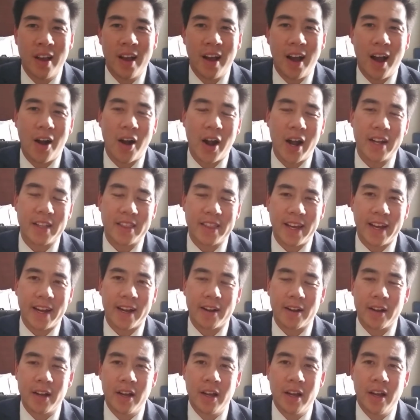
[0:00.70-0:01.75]
All right,
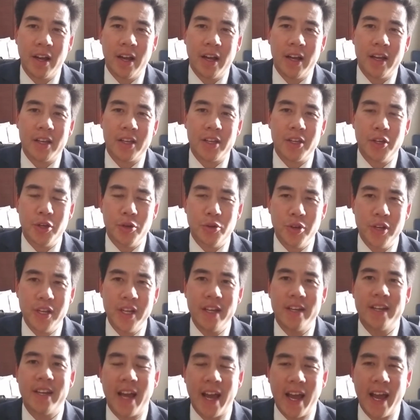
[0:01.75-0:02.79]
there. You
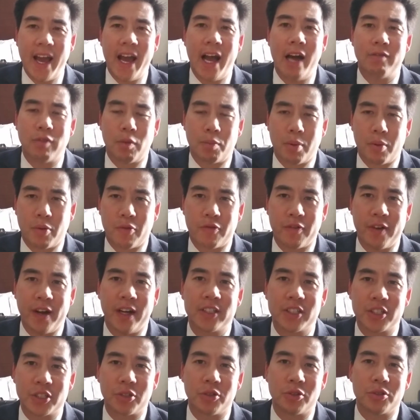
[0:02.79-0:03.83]
need to have a
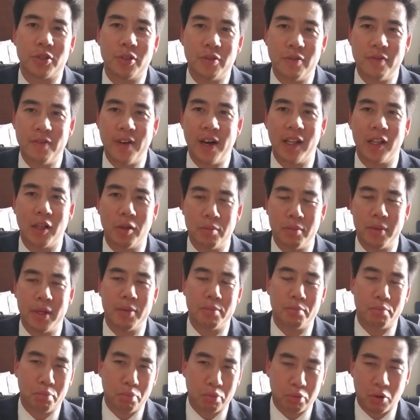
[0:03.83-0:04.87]
professional
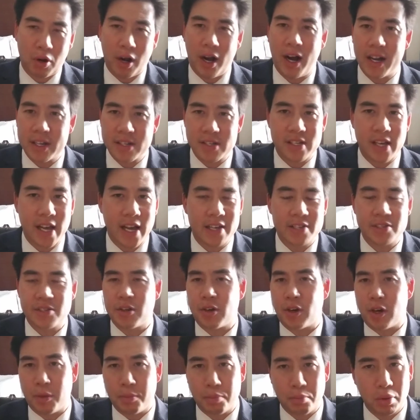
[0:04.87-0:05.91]
development process
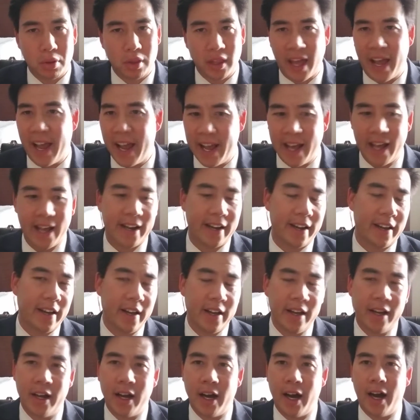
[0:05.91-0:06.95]
or a plan
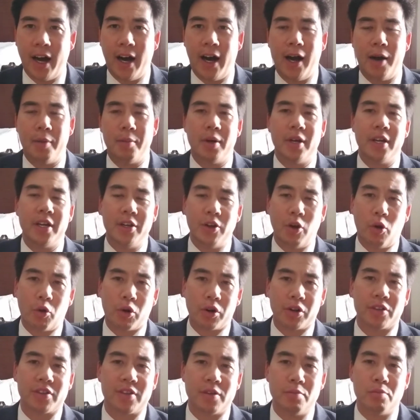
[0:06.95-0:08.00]
um, in
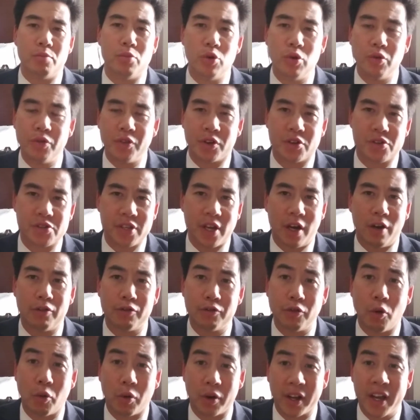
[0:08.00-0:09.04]
order to move yourself
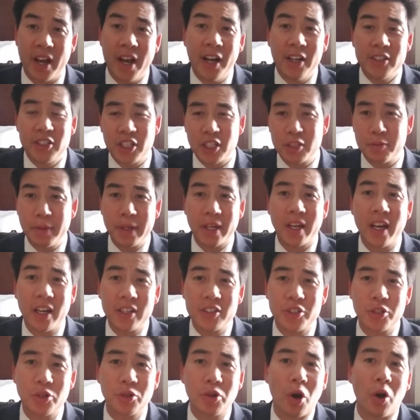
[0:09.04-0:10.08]
forward. Just because
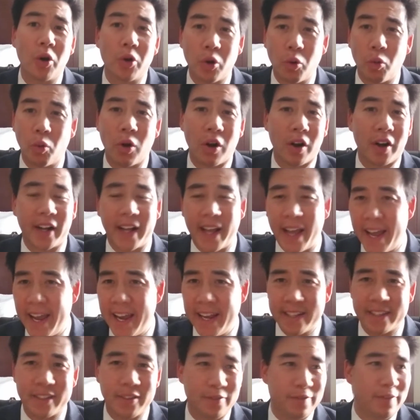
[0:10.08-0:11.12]
you go to work
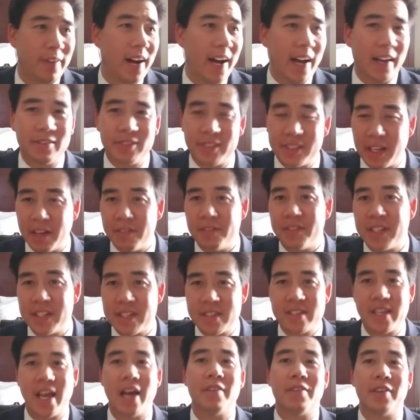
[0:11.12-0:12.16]
eight to five, seven to
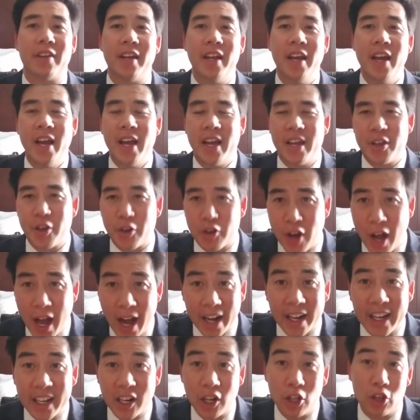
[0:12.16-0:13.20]
seven, you're
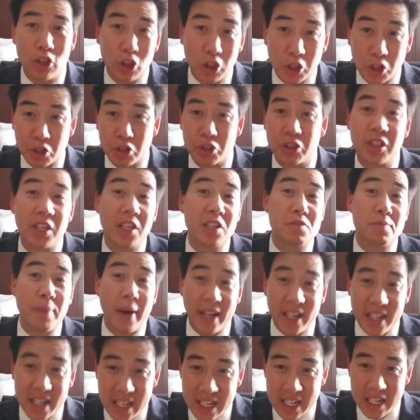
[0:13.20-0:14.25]
not going to learn things
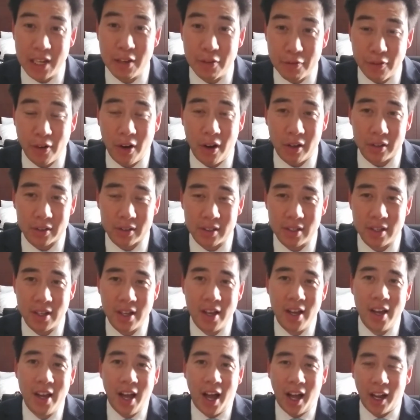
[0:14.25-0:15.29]
by default.
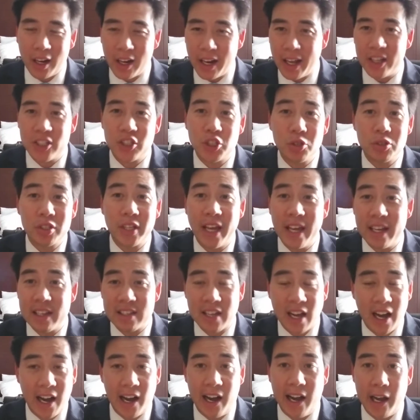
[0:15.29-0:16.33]
Unless you take
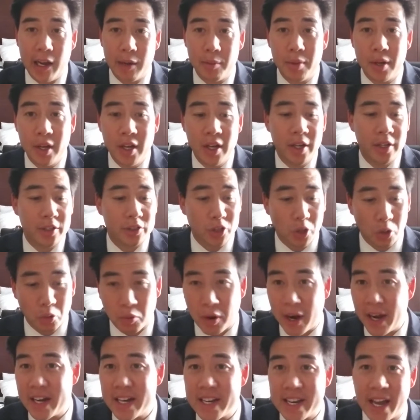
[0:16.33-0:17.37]
time to
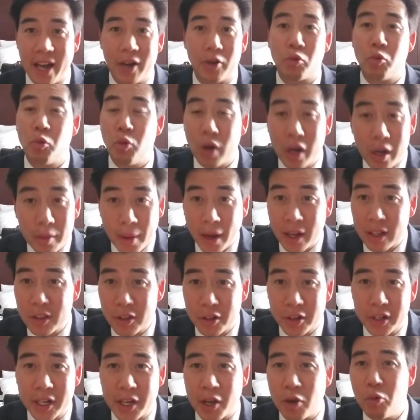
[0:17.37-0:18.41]
write down what am I
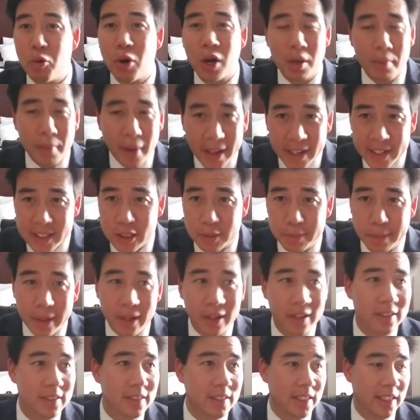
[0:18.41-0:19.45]
learning? What am I
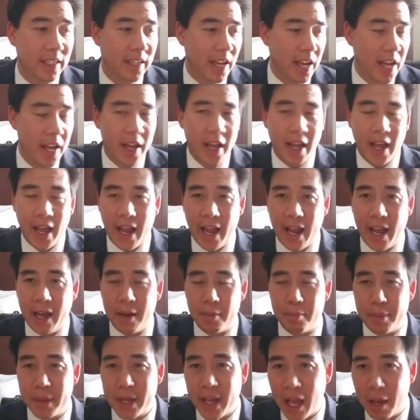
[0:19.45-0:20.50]
experiencing?
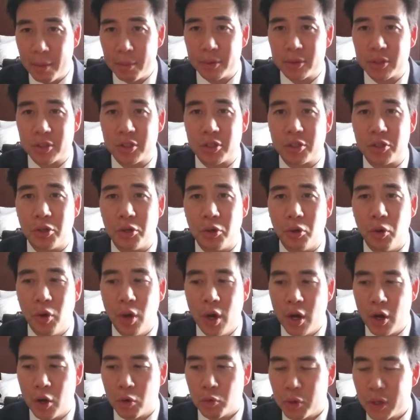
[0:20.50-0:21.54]
And being able to
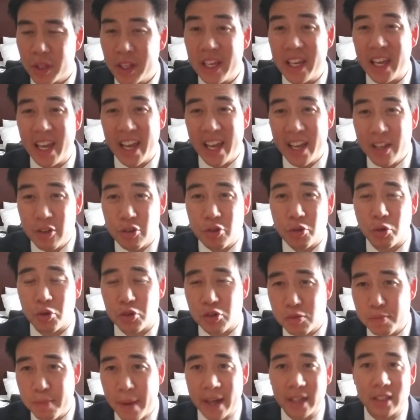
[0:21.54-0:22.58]
really
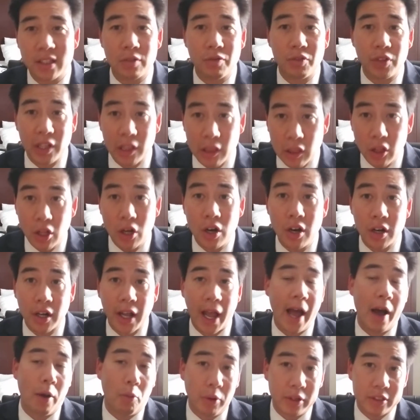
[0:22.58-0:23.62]
introspectively look
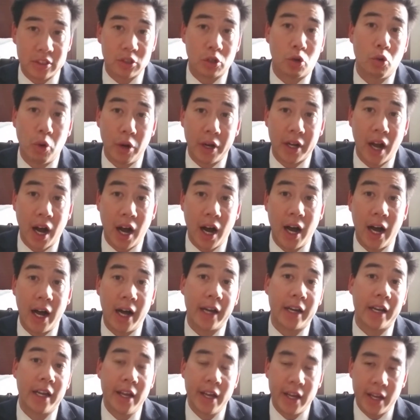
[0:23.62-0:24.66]
at what's going
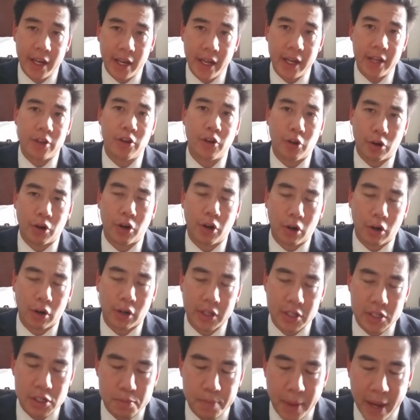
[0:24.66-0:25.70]
on in your
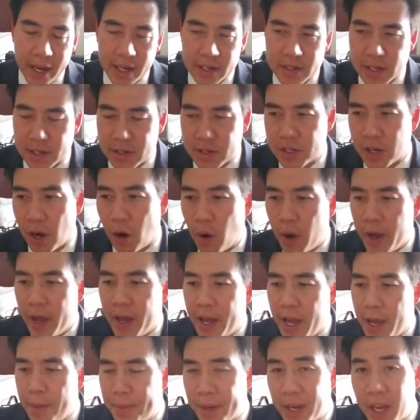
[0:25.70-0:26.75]
current space. And so
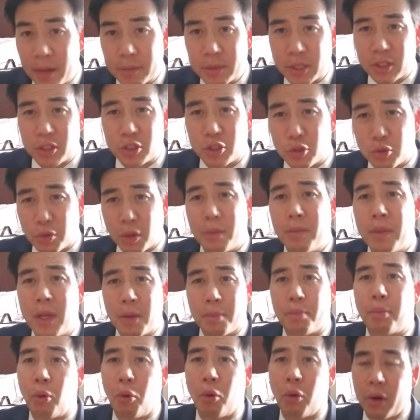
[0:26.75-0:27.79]
it becomes extremely
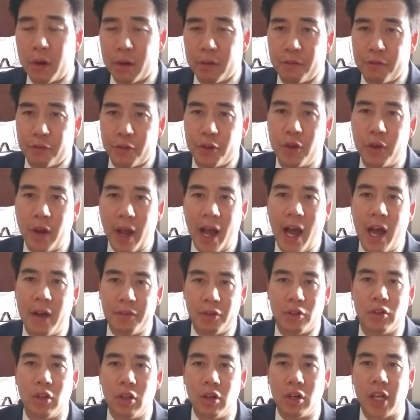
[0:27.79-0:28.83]
important for you to have a
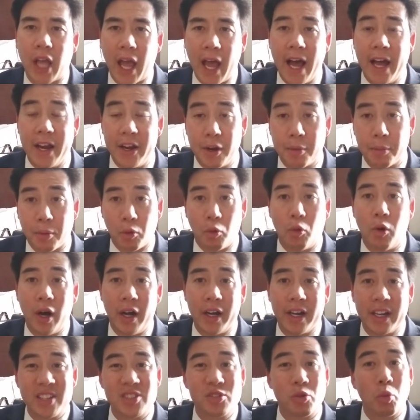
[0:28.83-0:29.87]
look at number
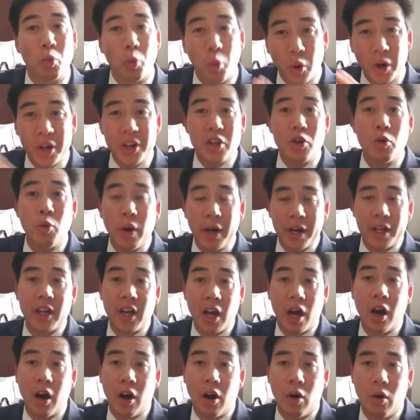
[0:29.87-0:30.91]
one is where do you want to
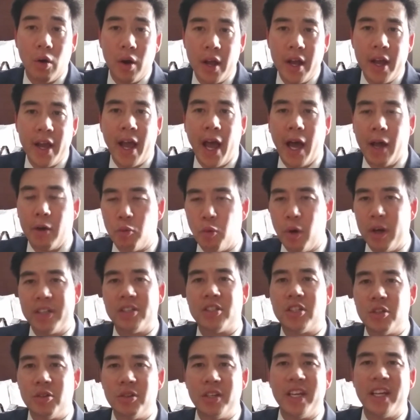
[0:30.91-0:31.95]
go? And what
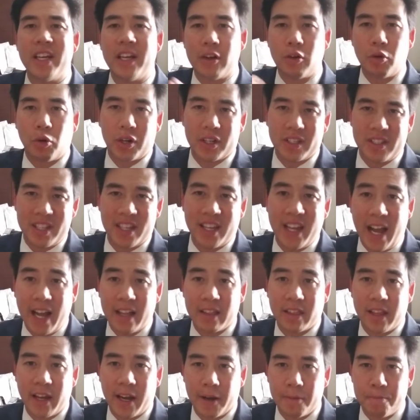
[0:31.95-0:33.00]
do you need in order to
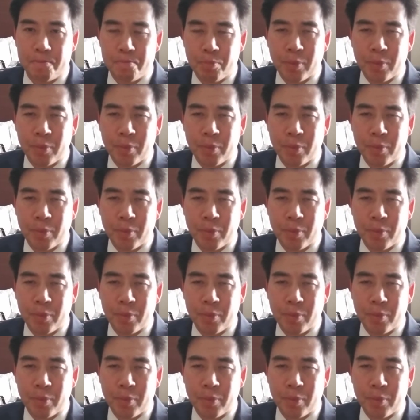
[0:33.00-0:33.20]
get there?